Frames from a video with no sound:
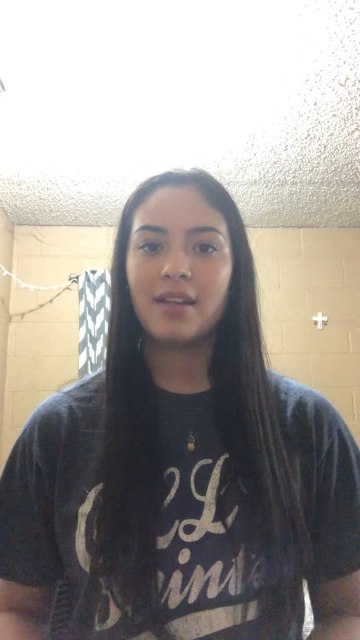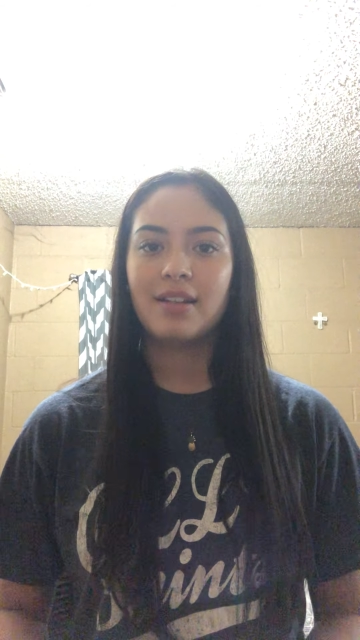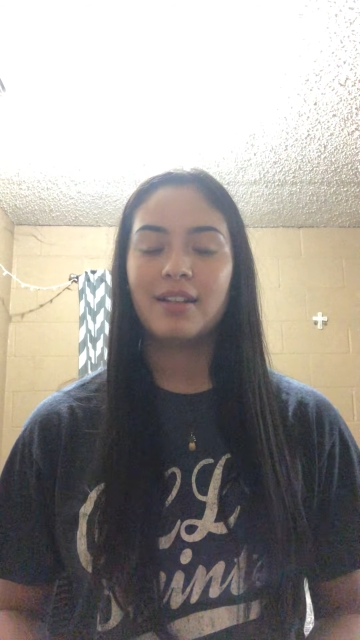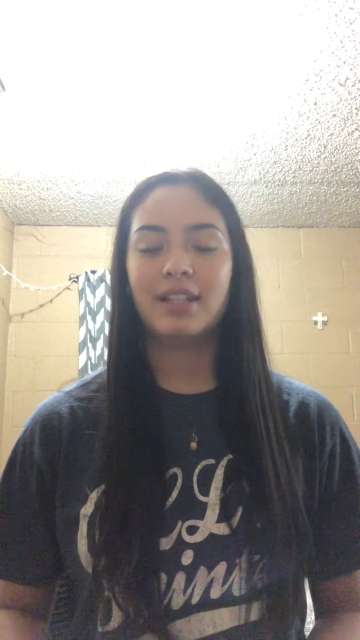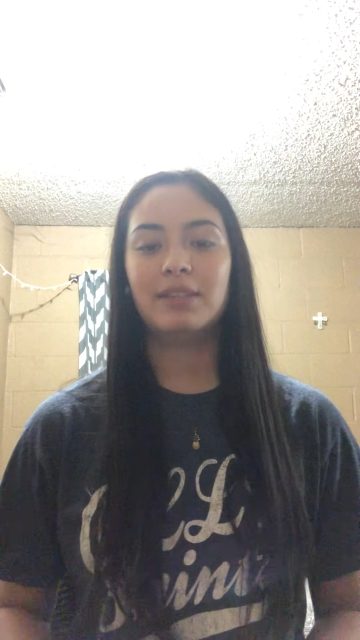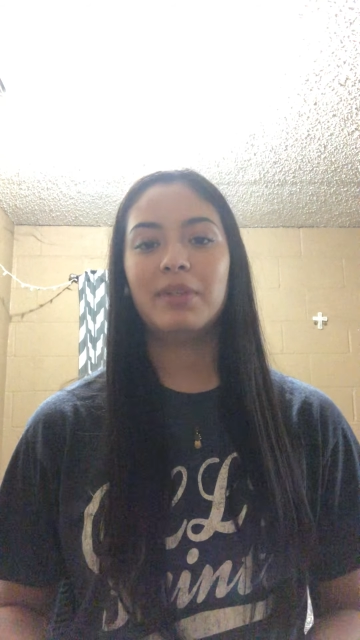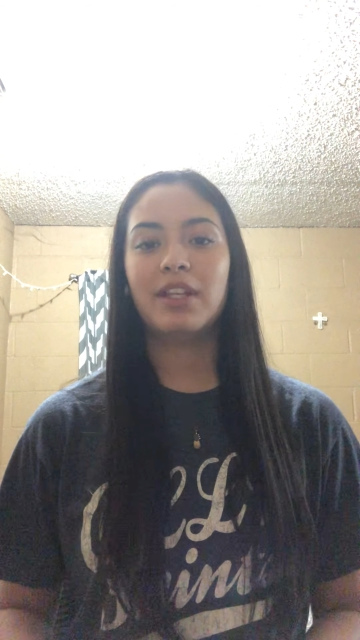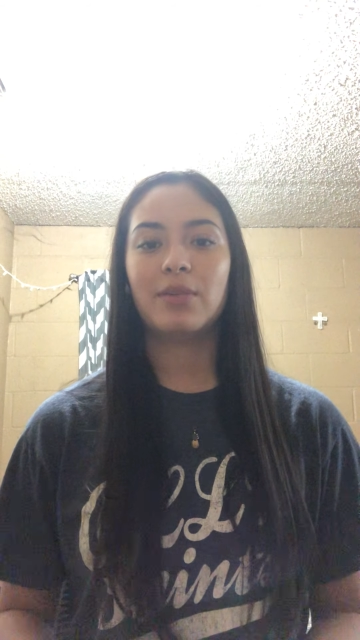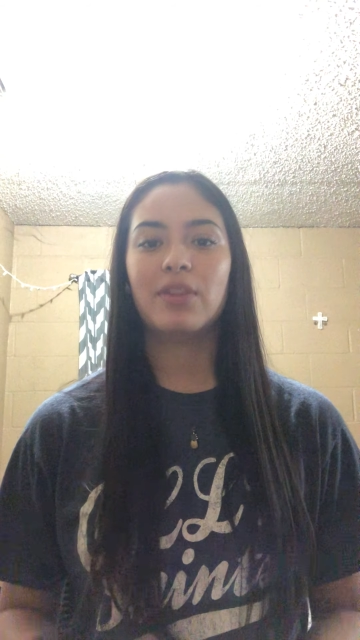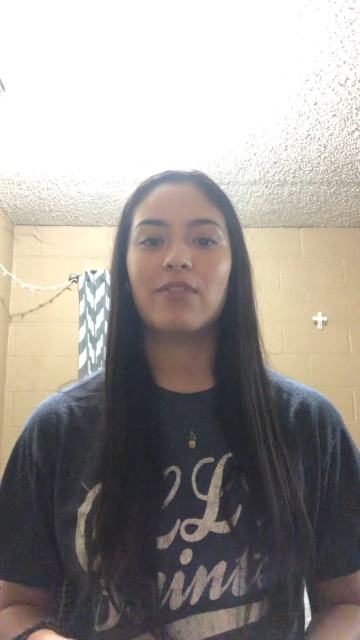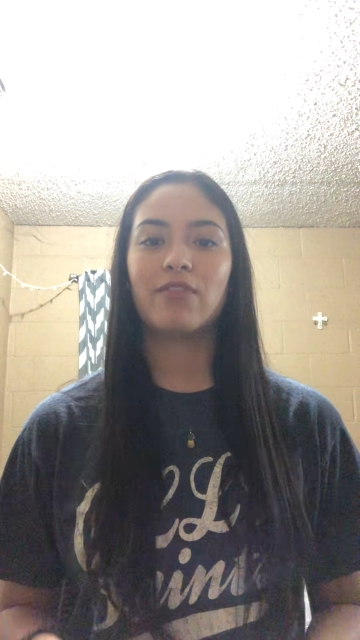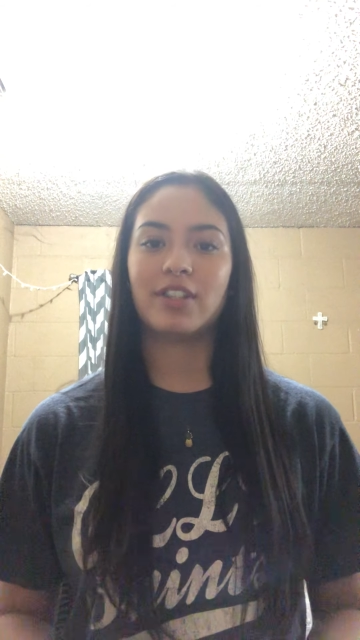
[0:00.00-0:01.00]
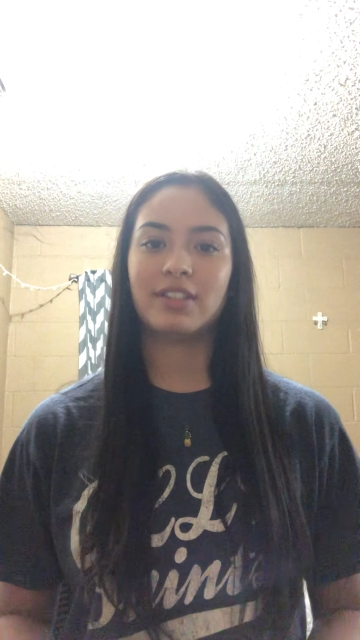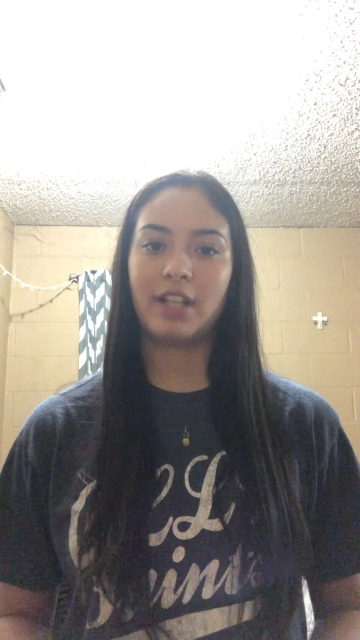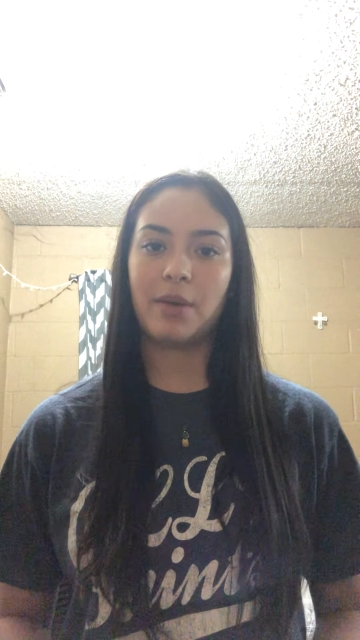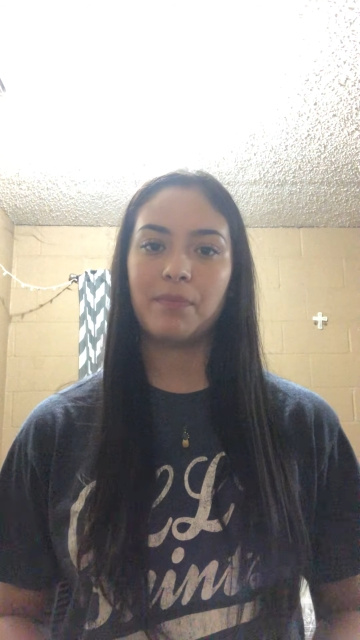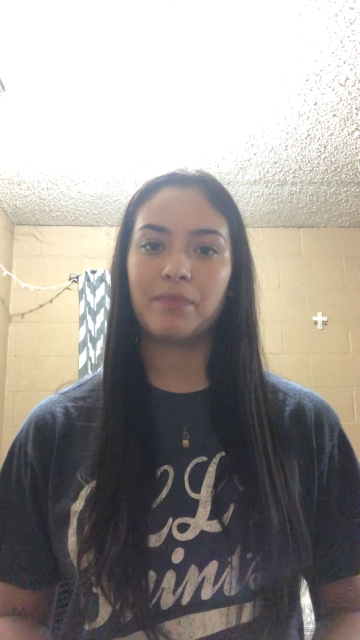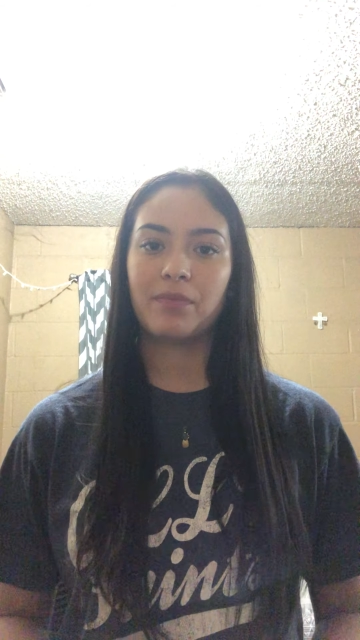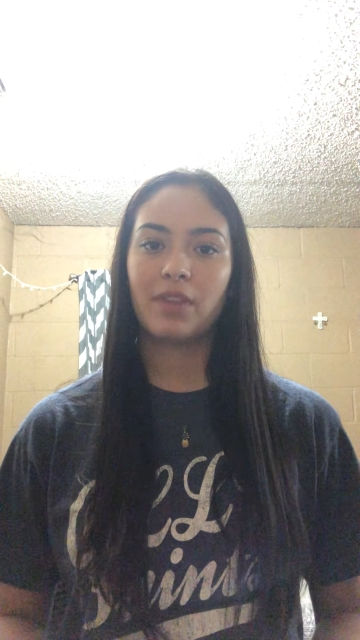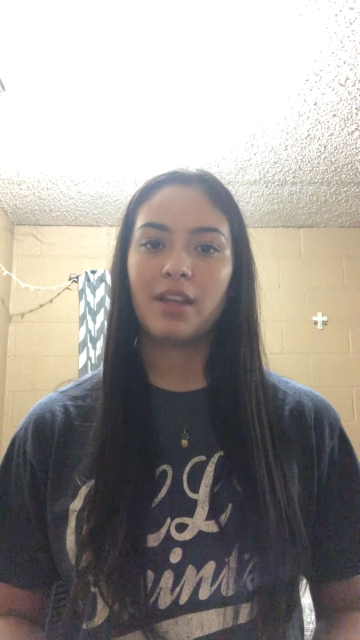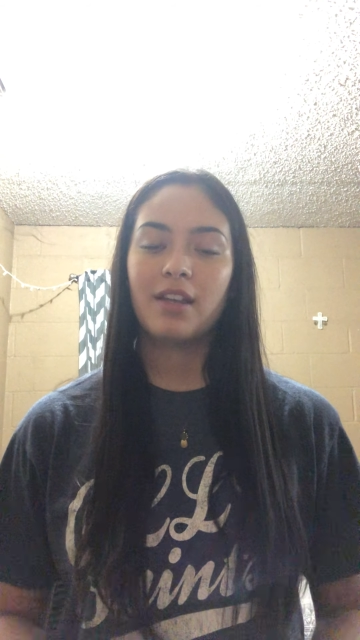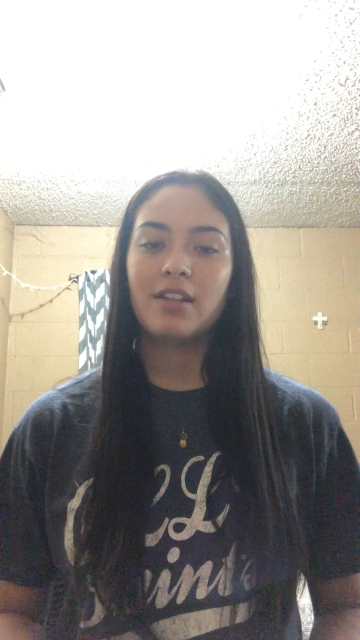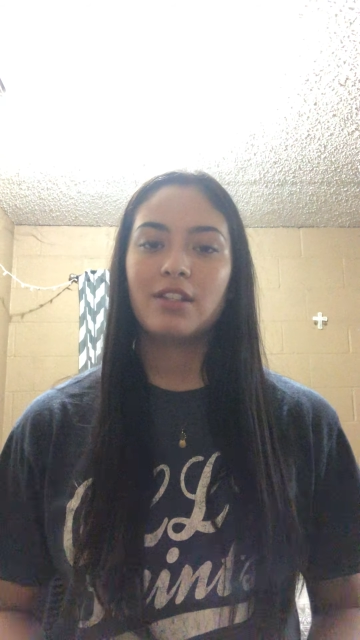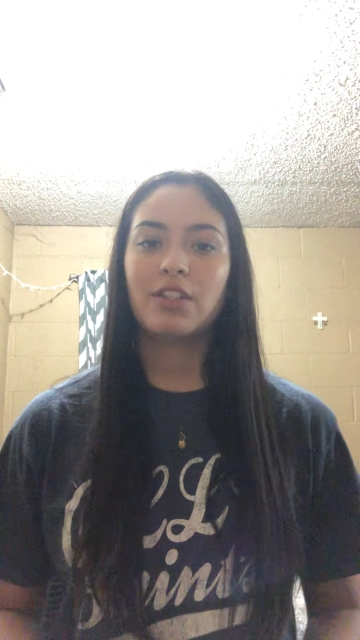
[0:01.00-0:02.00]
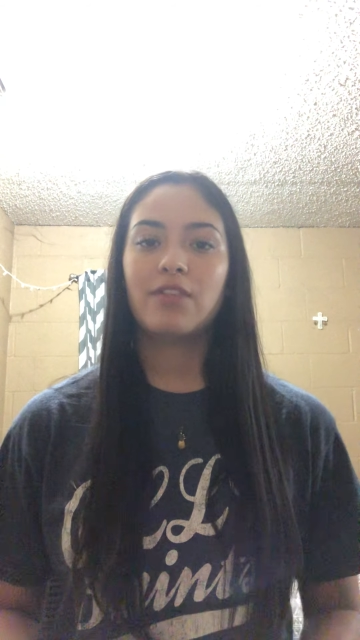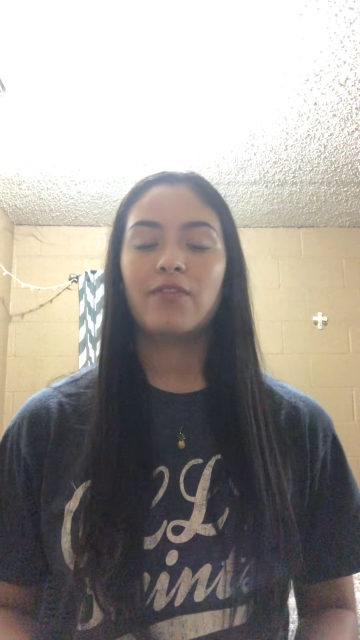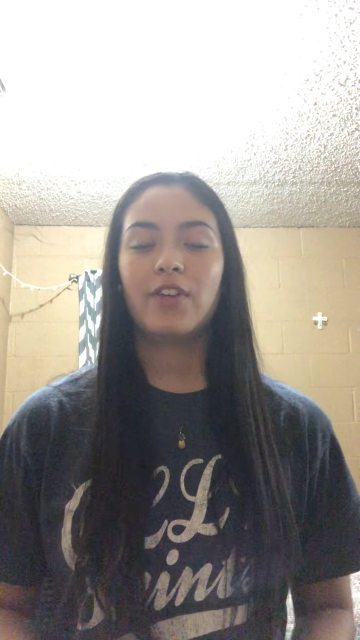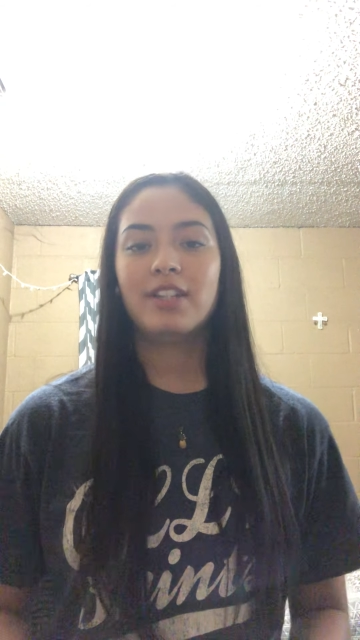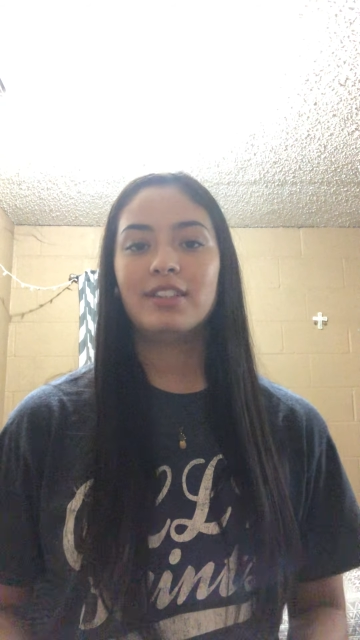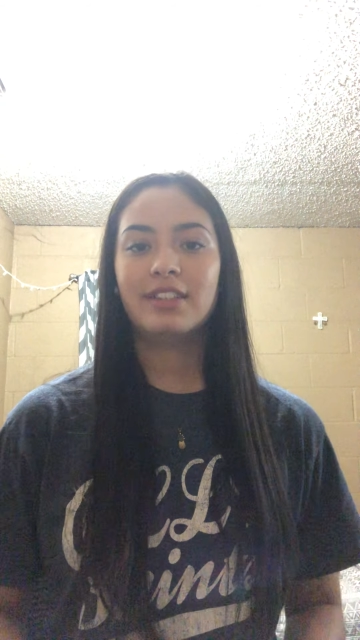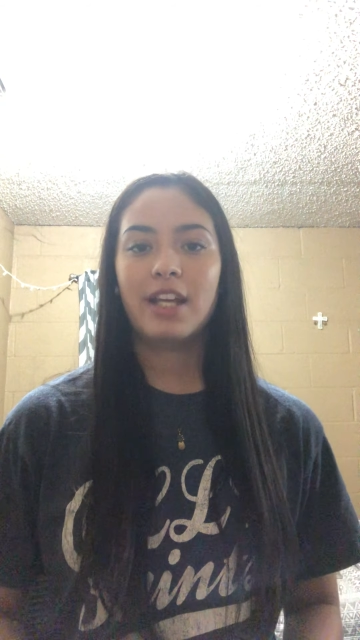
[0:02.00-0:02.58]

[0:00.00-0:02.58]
Let's begin with the first step. So the first